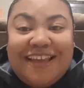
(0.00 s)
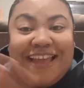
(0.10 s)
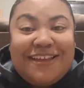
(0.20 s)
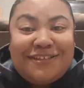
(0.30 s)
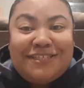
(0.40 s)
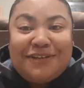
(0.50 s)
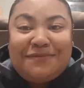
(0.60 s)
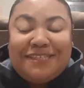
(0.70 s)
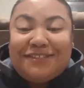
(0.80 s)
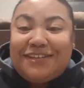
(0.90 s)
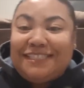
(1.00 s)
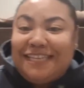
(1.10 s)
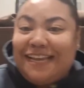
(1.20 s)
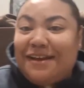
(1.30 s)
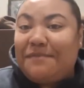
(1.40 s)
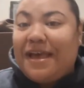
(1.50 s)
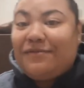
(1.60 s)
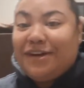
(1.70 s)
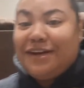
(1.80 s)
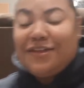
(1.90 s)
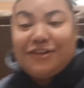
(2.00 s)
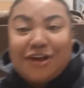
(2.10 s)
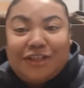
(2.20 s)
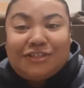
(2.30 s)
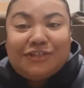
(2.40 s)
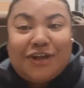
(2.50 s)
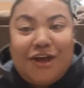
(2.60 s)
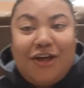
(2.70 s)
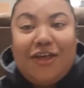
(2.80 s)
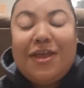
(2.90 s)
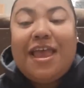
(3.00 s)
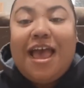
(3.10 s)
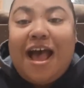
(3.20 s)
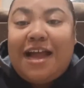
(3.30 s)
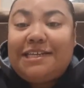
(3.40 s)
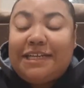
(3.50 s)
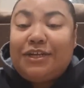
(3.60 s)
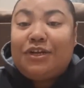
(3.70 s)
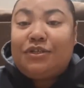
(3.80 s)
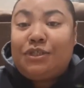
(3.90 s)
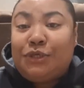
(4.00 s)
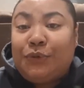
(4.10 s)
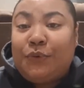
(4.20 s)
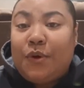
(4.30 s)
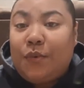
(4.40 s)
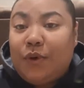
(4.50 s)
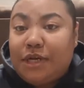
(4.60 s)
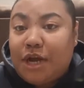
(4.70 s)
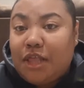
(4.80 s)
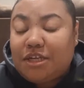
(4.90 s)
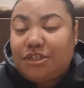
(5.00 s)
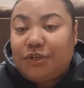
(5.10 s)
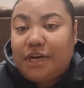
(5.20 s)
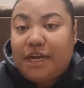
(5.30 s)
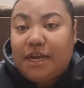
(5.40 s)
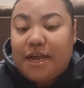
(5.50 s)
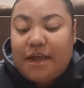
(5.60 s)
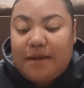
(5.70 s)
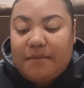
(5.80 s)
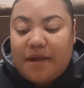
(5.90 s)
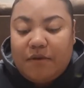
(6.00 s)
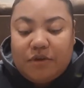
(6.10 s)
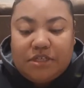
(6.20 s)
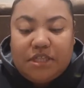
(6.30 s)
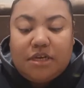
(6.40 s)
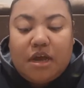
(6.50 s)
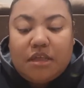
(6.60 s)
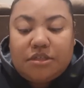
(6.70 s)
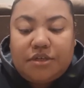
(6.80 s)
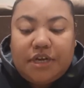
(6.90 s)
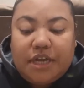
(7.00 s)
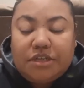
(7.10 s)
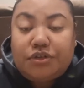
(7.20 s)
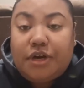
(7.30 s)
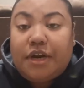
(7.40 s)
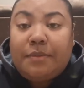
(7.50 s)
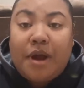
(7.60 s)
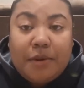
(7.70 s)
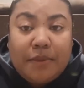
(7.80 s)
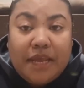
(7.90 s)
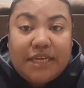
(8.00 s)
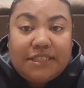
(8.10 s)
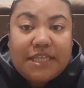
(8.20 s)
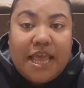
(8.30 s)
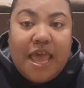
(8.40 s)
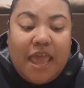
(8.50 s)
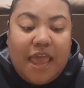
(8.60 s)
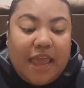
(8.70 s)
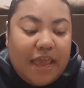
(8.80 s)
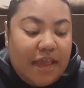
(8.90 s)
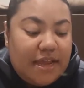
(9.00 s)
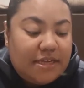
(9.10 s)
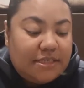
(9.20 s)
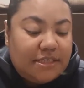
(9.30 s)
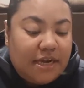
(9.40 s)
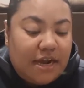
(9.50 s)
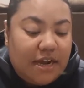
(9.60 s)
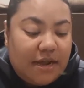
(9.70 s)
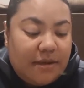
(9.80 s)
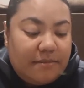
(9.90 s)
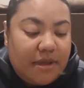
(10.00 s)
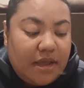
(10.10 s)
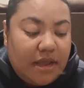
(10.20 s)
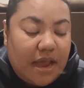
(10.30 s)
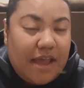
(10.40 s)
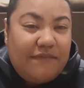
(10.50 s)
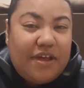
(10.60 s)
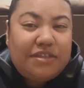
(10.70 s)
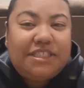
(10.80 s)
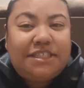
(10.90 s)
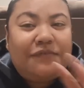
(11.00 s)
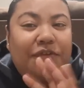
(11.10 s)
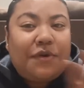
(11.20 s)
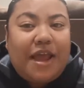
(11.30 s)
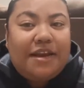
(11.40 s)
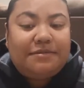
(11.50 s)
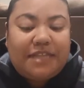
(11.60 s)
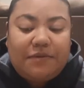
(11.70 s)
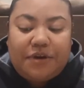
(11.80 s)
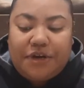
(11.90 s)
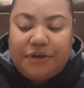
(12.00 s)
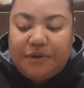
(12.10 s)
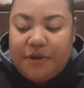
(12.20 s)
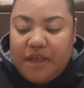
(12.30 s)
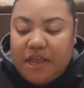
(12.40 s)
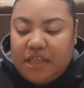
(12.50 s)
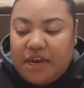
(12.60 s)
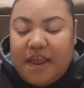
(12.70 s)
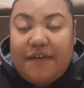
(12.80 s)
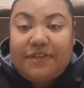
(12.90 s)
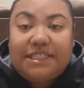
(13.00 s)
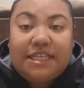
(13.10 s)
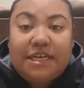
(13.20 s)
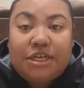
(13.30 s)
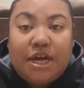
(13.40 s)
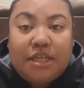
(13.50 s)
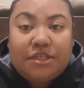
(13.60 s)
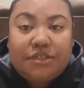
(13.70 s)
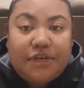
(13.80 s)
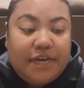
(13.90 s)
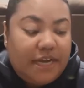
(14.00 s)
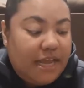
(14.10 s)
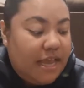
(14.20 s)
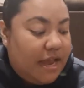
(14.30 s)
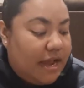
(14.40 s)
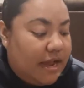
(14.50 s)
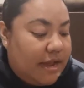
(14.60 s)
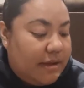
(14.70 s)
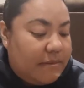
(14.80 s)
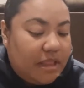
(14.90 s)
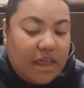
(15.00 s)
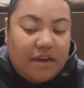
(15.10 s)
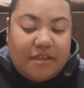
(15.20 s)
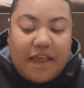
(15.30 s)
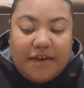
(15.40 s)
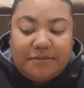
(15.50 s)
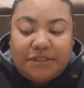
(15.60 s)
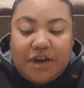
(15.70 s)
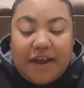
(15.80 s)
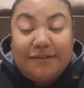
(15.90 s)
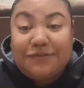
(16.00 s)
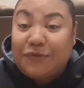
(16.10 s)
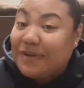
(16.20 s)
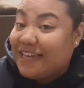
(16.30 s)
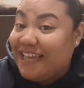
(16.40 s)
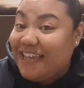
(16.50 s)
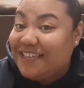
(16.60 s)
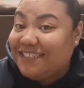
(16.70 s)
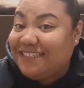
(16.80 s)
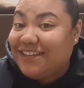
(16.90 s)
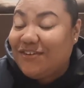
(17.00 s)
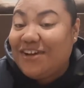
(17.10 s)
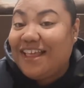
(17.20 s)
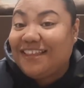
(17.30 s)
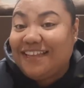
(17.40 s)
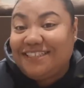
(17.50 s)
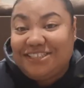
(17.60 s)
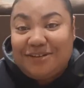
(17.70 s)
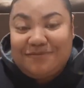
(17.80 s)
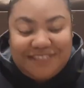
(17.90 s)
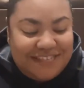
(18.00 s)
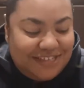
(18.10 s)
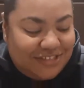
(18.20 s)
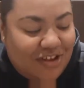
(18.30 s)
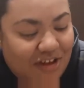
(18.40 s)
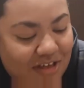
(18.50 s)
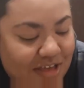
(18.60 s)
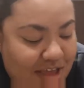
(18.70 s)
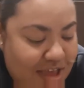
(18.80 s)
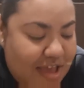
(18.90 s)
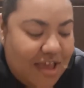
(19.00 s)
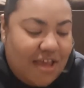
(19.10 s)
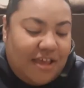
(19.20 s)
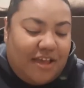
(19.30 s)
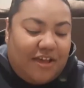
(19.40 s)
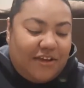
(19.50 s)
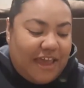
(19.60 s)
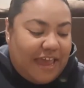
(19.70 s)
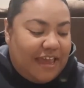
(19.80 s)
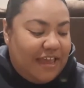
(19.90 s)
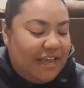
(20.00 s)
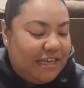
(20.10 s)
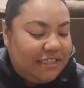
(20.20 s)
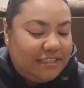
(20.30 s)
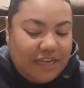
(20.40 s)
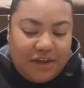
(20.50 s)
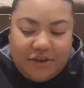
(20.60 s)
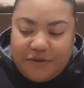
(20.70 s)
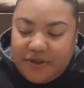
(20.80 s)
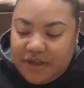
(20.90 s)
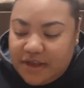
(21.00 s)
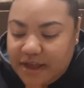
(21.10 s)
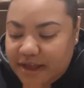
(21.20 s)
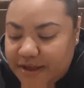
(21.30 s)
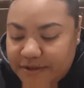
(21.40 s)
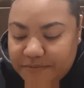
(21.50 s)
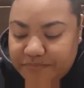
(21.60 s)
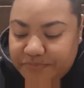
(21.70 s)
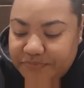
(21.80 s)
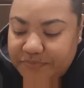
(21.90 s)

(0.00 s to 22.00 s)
Hey YouTube, it's Chrissy and I'm back with another Dollar Tree haul. I did go to one Dollar Tree. Um, I went to the Dollar Tree in Trinity Park Place and um, I found just a few items that were new that I haven't seen in Dollar Tree. Um, a lot of the items are items for my kids, so uh, let's jump into this haul. Okay, so um,